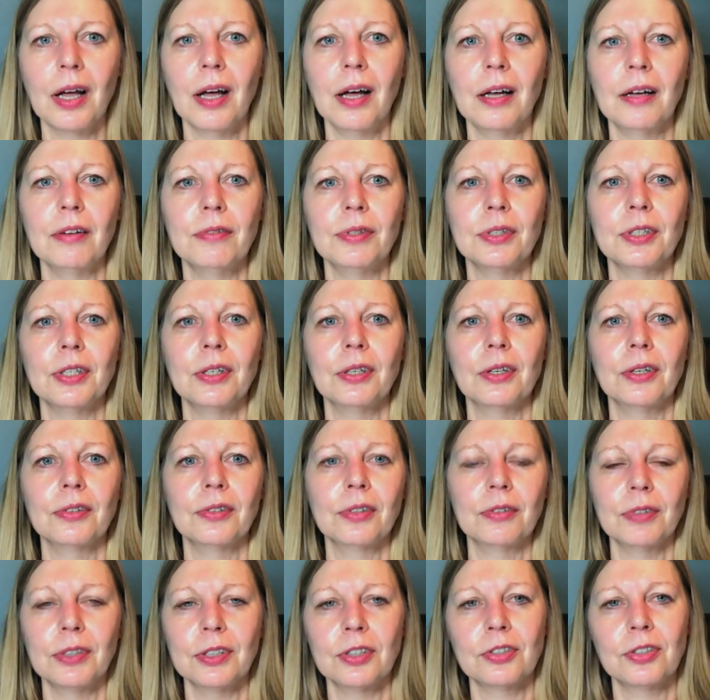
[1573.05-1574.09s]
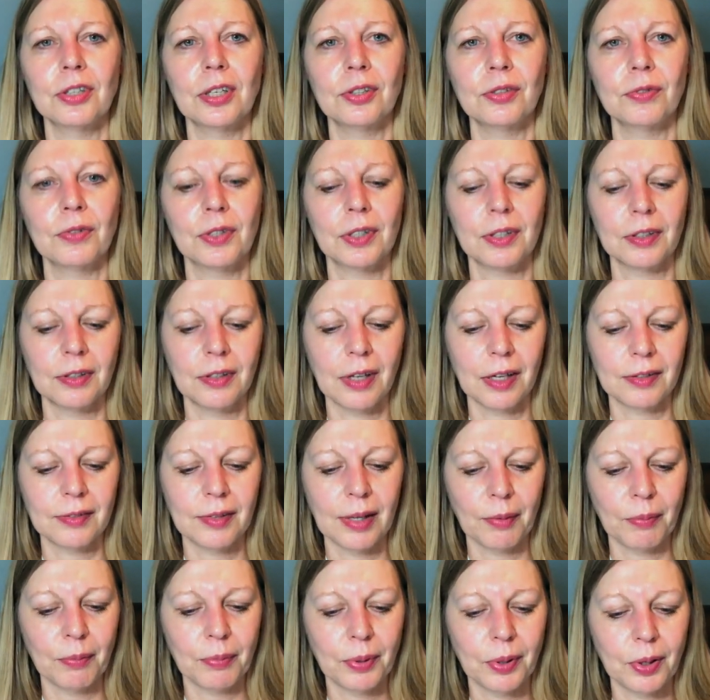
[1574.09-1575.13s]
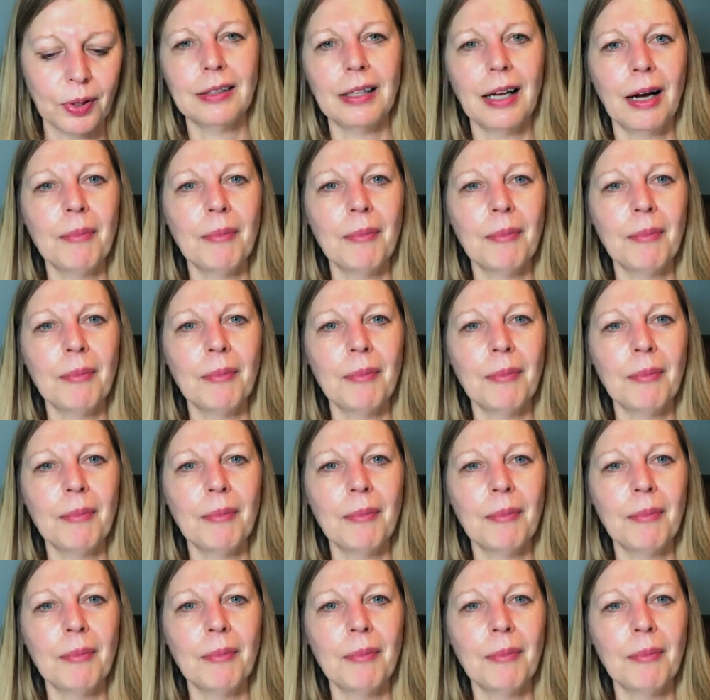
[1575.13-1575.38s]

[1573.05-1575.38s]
videos of interest, for example?